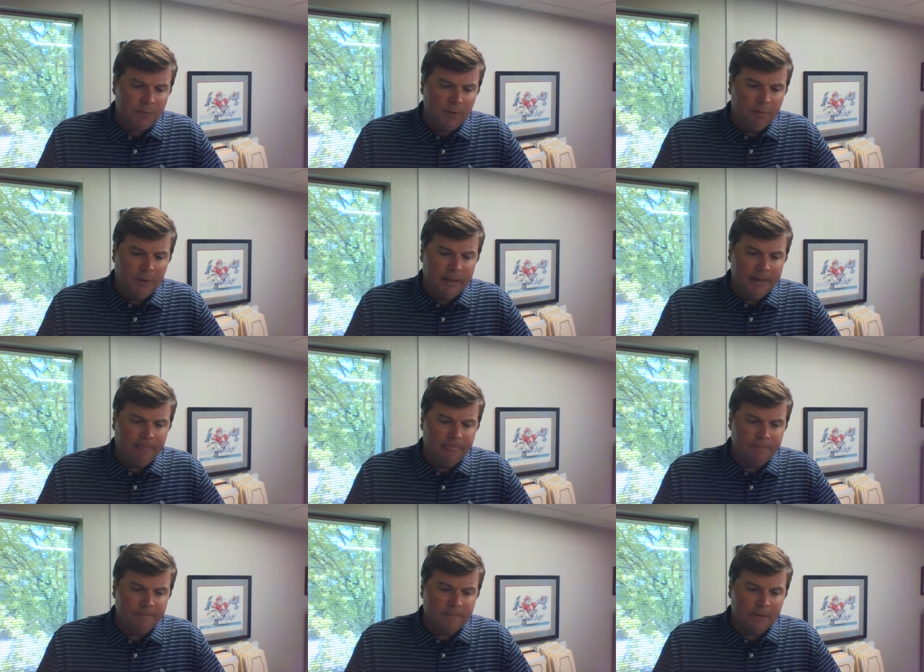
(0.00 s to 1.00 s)
But
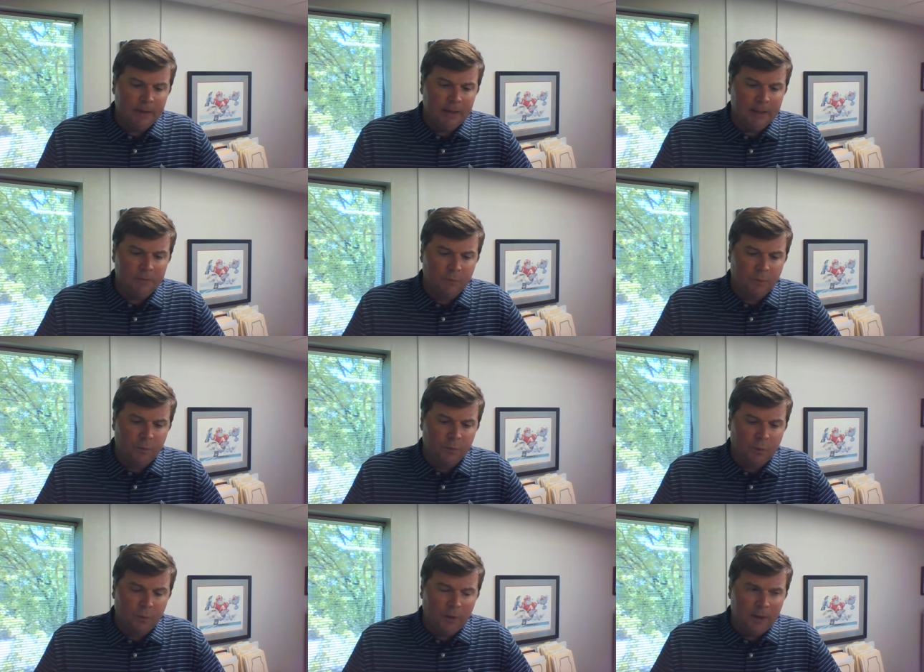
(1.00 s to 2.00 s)
it
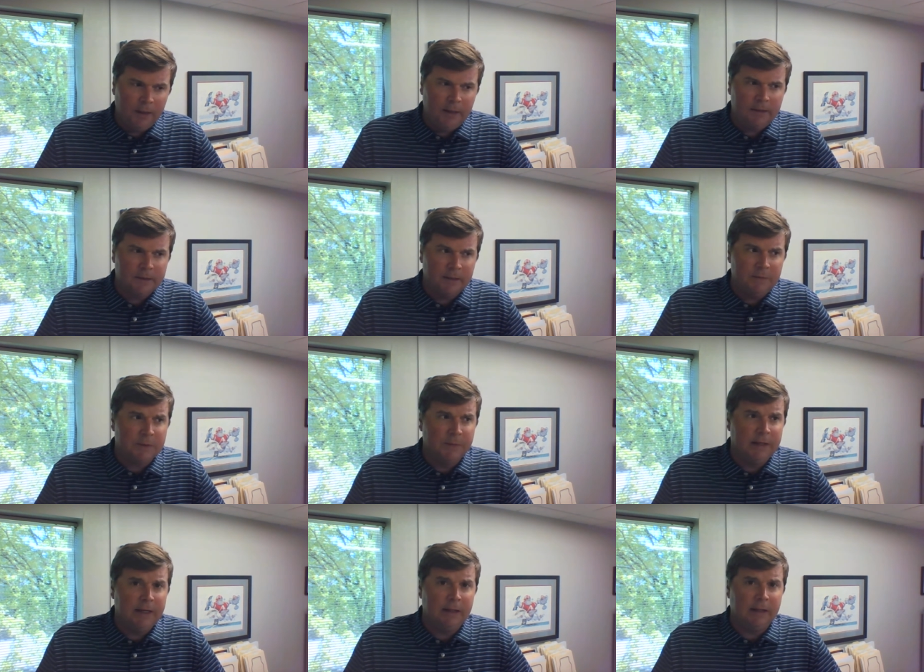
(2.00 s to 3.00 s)
really seems to
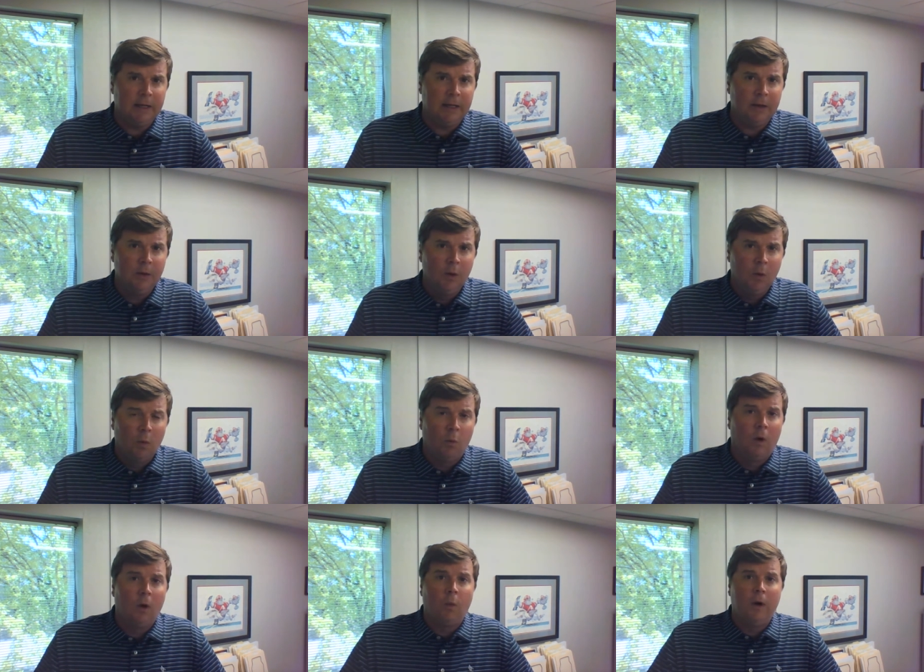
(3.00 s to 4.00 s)
me that
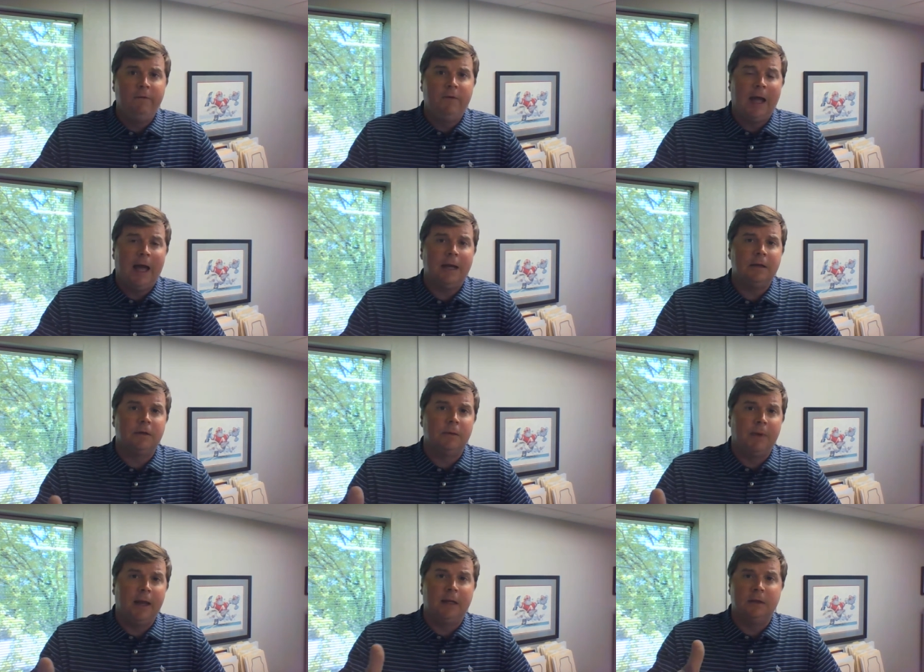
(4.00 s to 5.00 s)
what we've got to
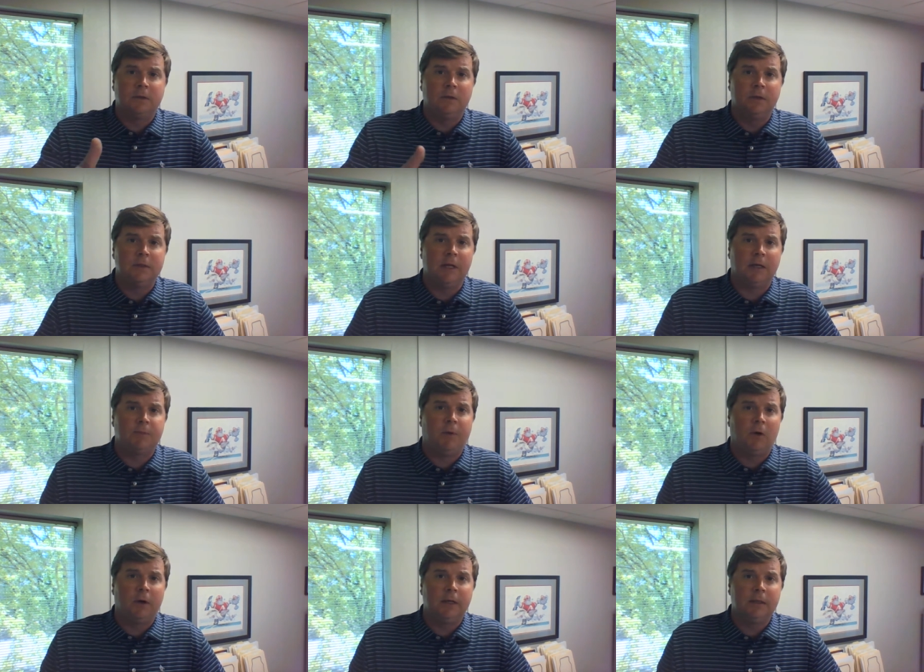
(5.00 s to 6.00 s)
manage through this next
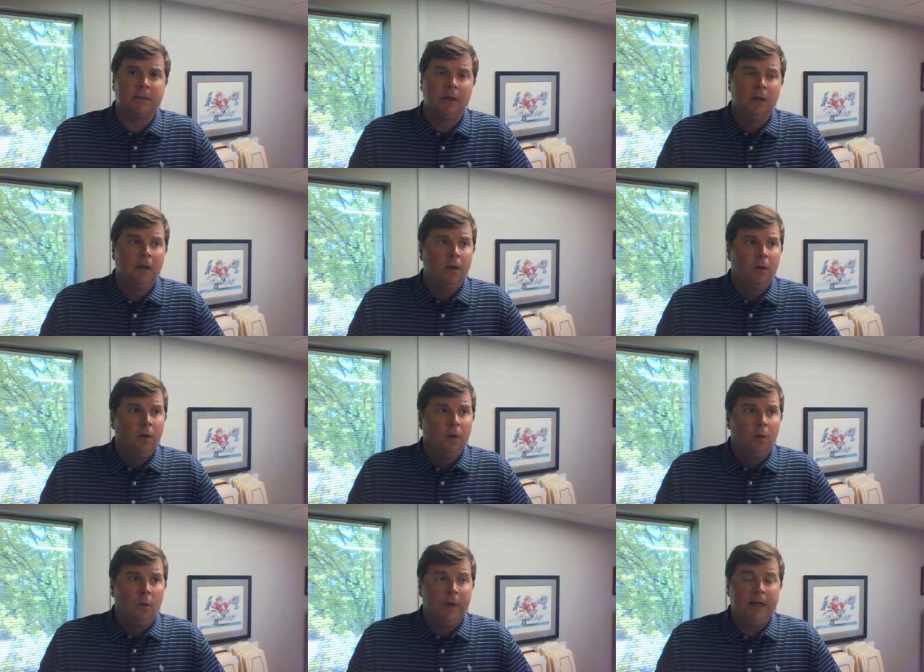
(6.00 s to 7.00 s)
part is
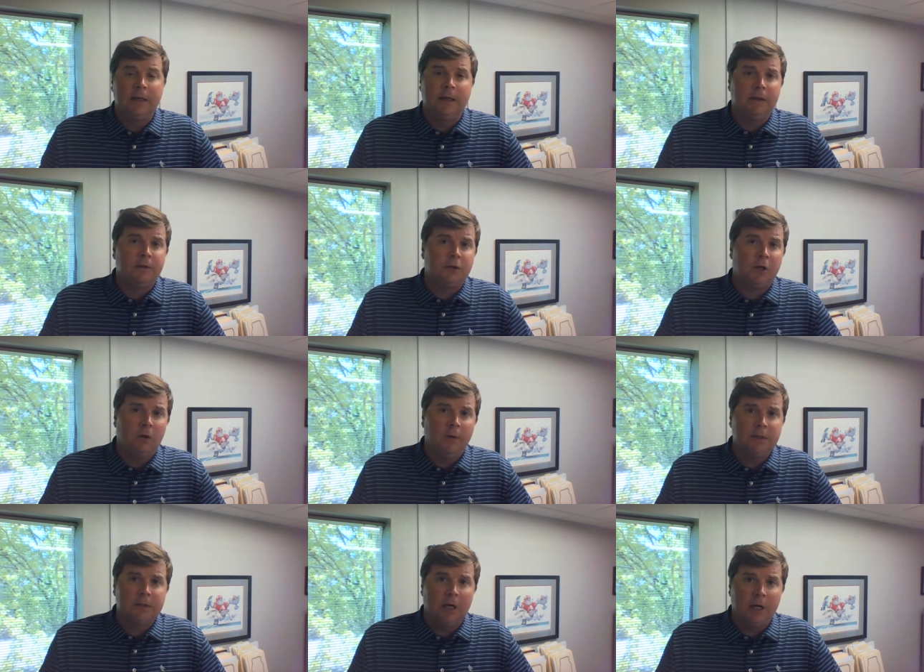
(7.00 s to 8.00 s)
we can get the
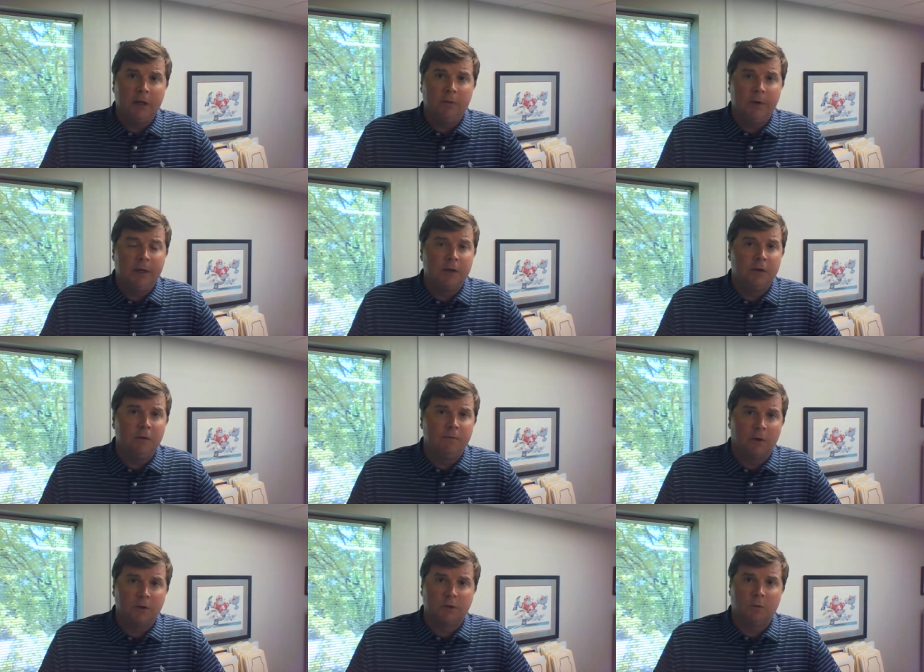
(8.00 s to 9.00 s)
showings done, we can do
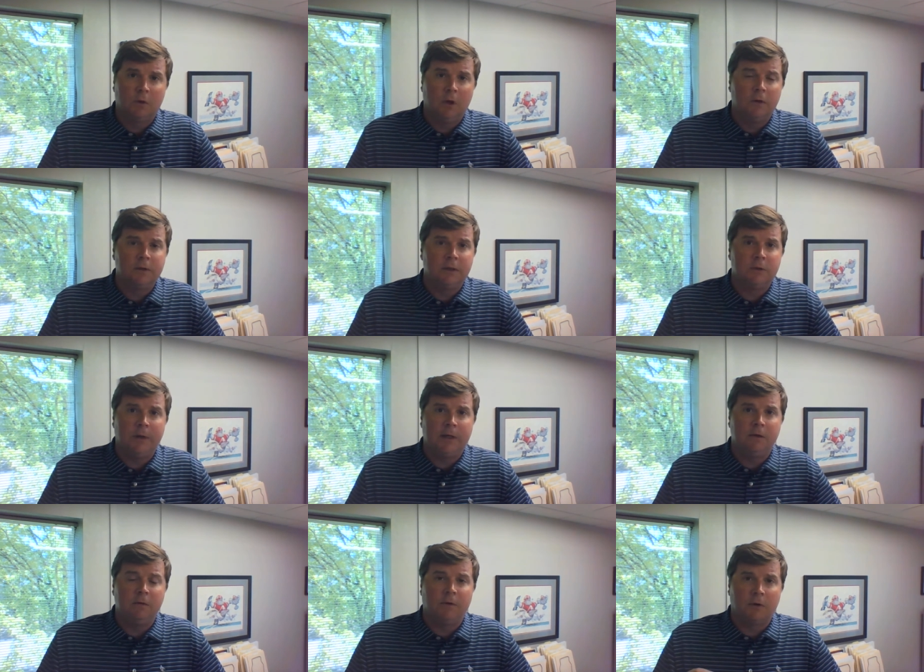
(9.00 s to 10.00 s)
virtual closings, we can
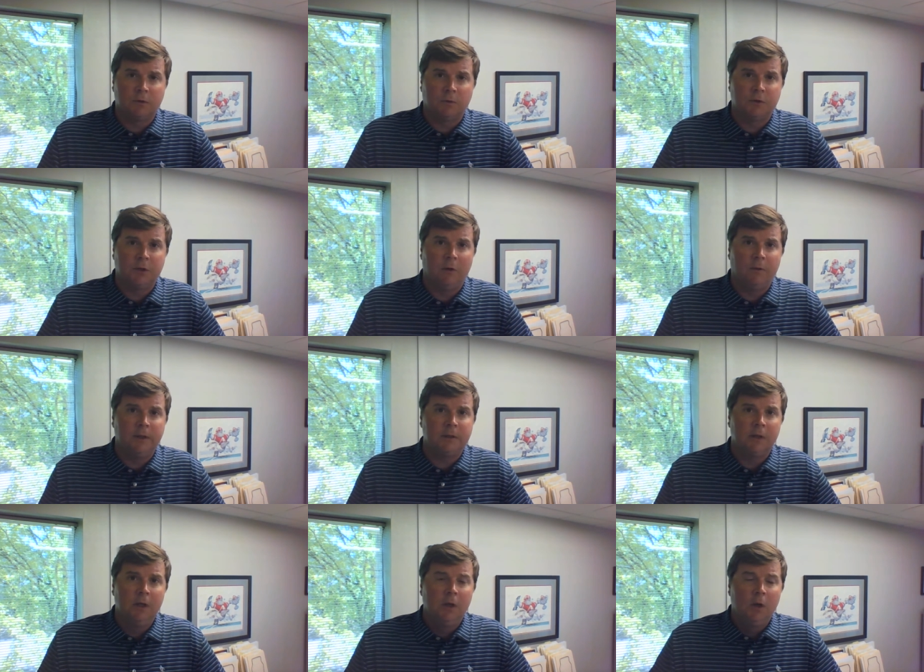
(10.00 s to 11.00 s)
do virtual showings,
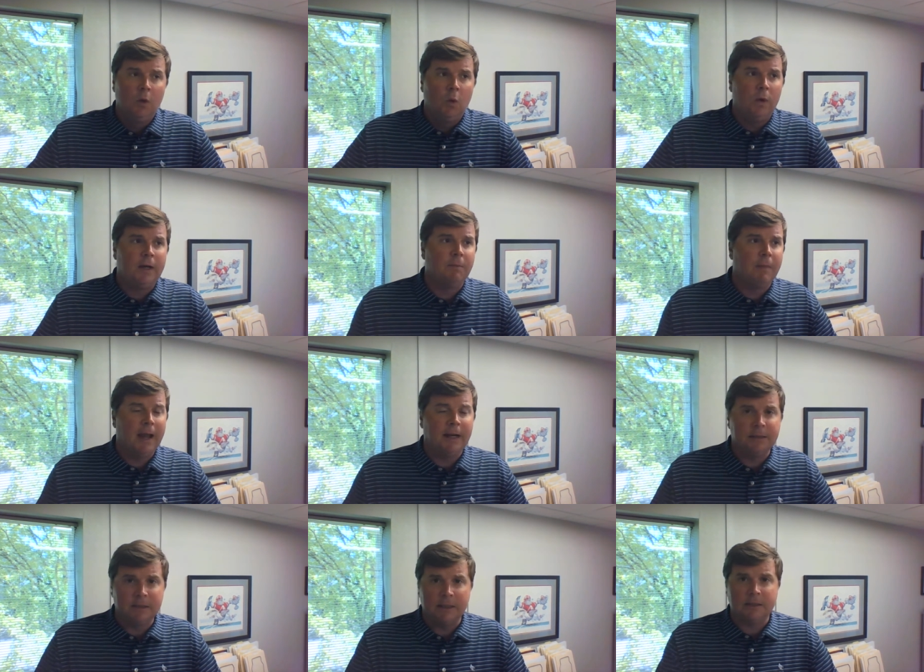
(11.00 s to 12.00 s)
we can
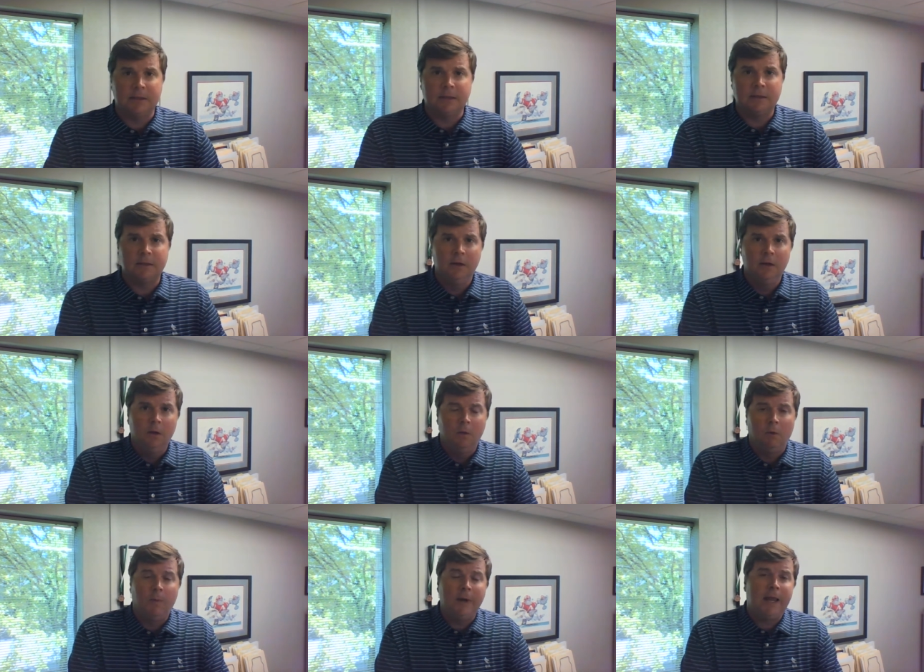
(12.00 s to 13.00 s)
manage distance.
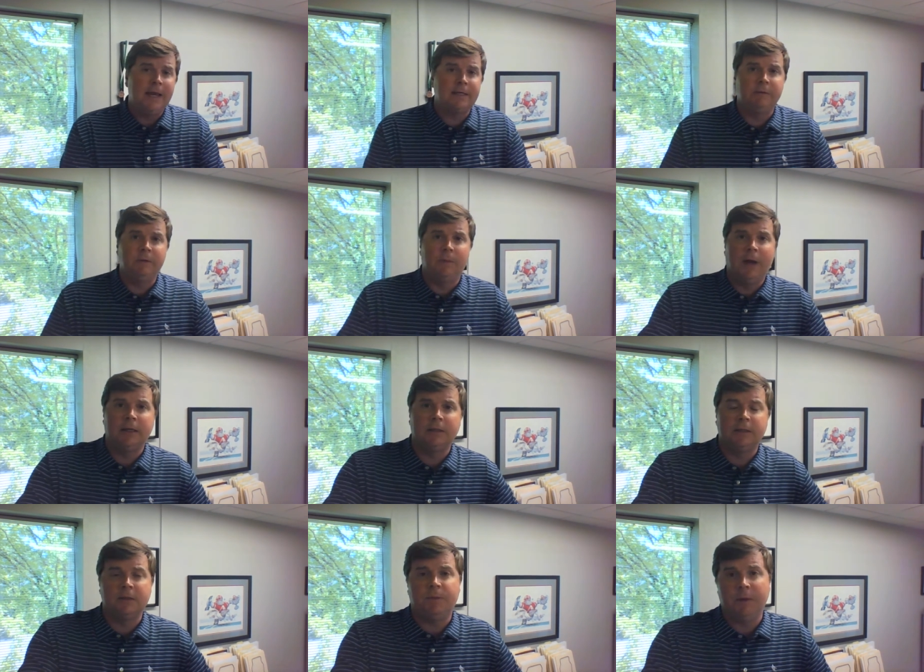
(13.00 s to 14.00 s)
What we can't seem to
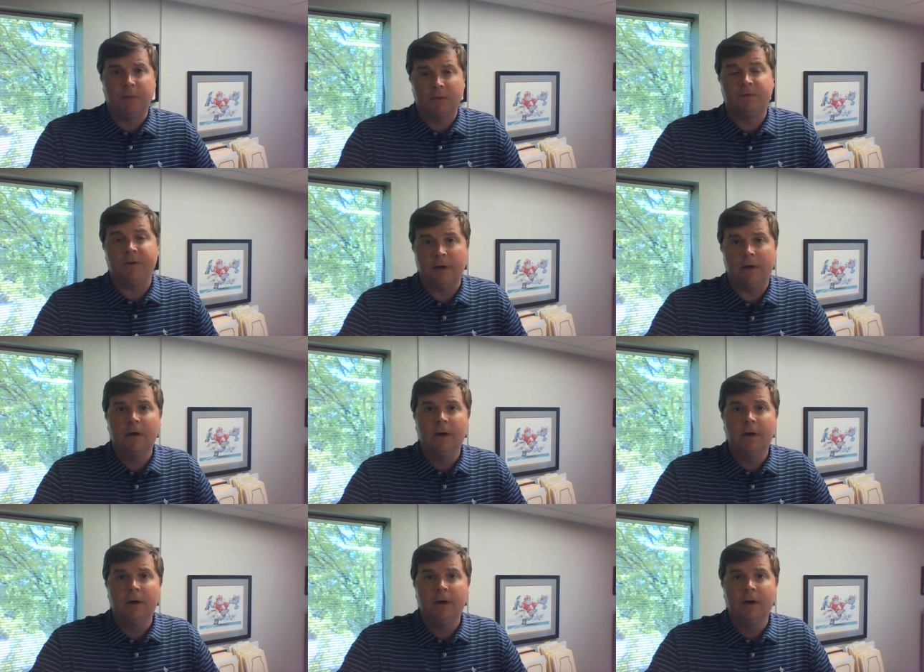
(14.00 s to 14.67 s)
manage is people's fear.